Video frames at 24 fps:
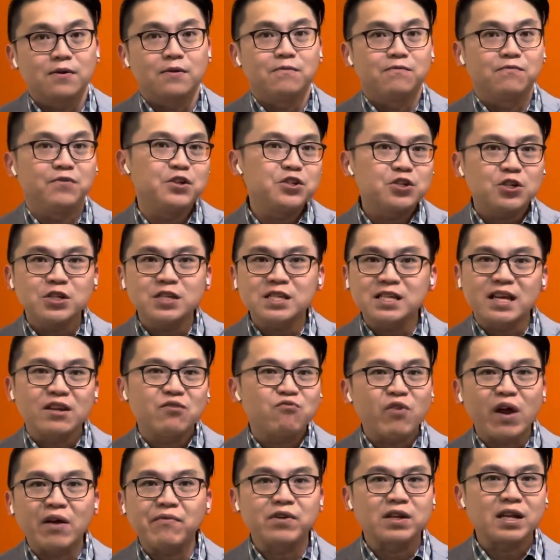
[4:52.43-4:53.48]
Visions and
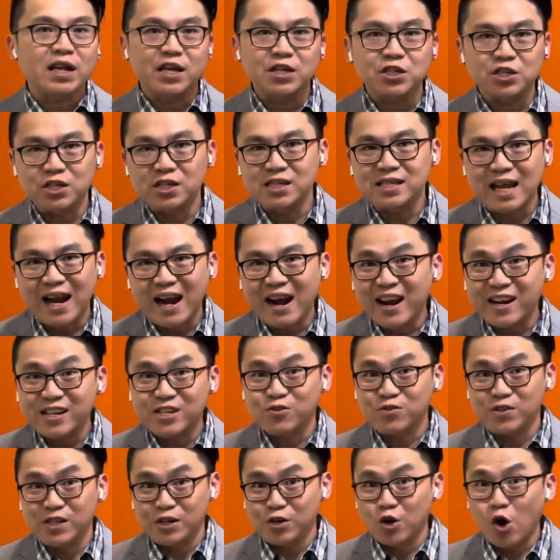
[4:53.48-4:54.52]
revelations are
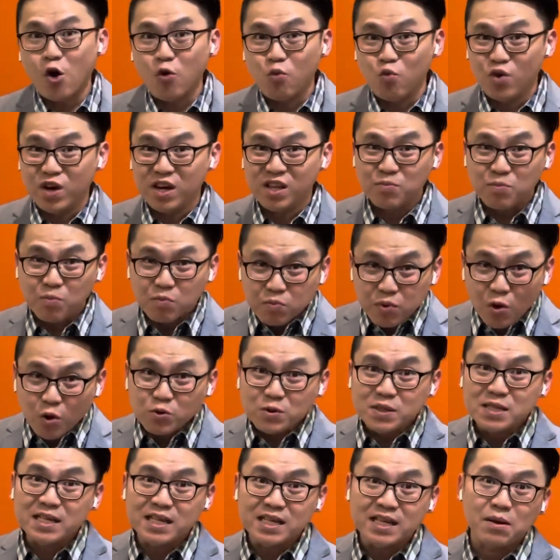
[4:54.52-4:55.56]
actually not worth
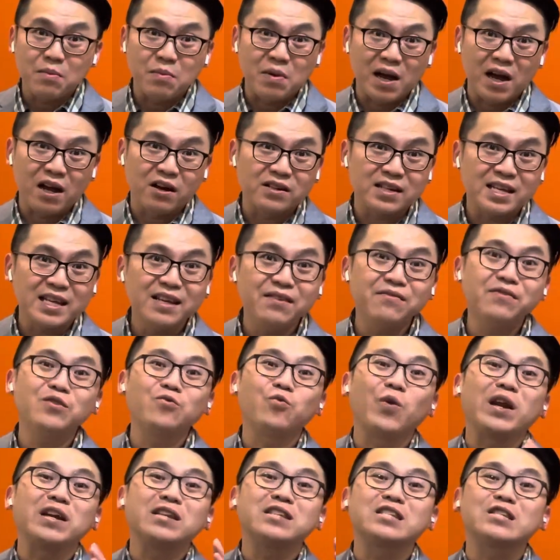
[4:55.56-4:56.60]
boasting about. Even
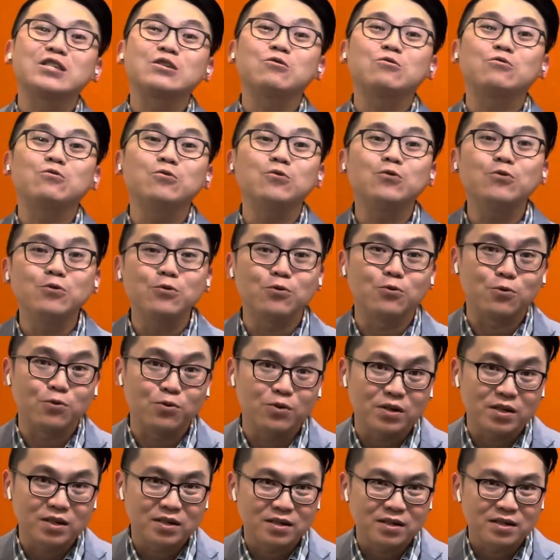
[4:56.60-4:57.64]
when it's true,
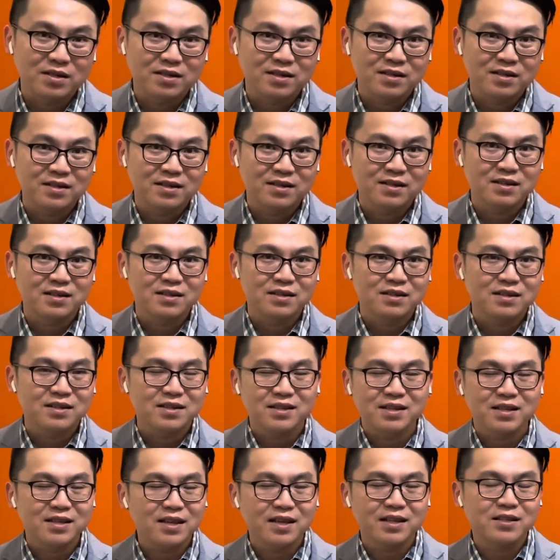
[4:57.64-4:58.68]

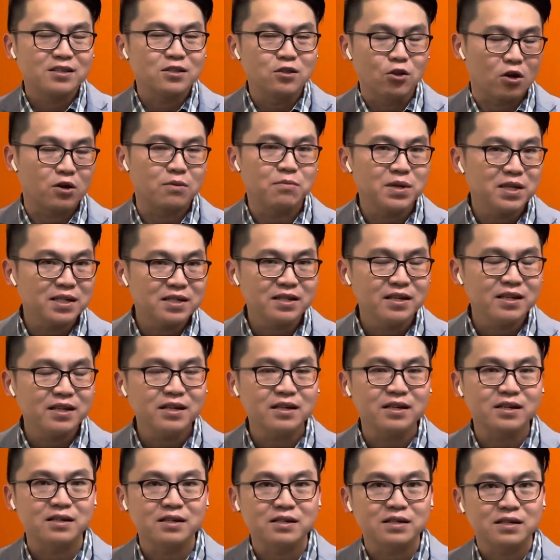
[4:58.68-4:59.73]
it's not a big
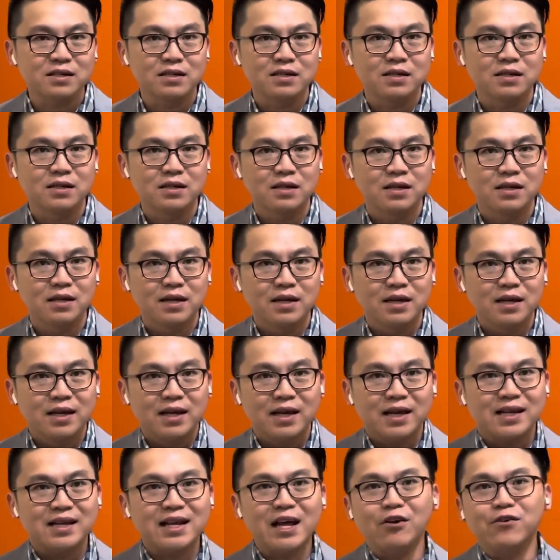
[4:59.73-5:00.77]
deal.
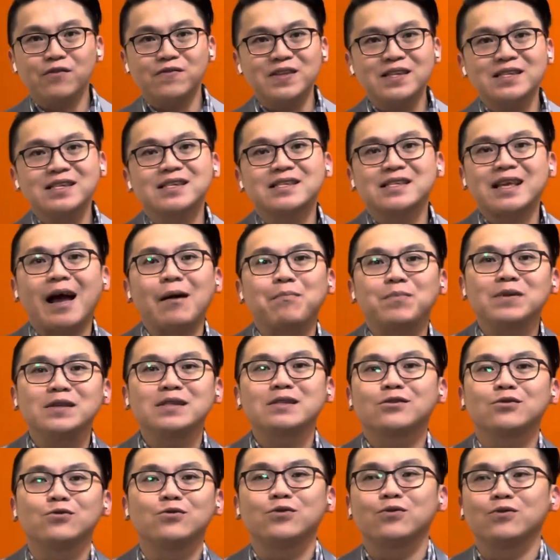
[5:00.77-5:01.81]
Now, if this has happened
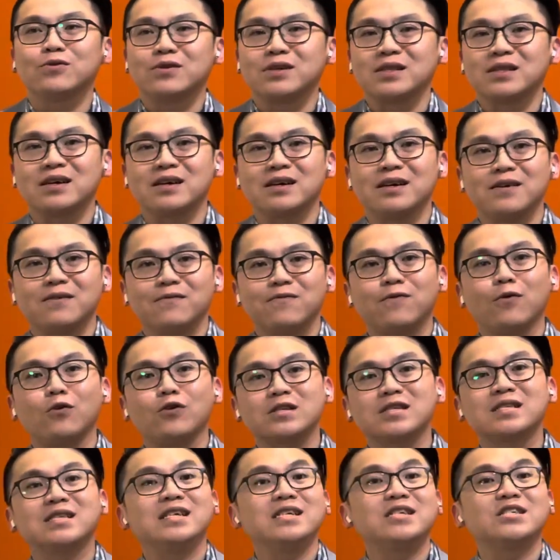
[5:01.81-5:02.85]
to the
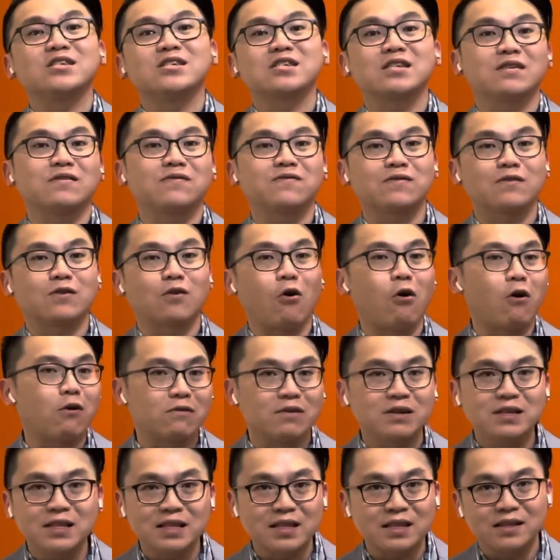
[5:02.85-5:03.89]
false teachers of Corinth,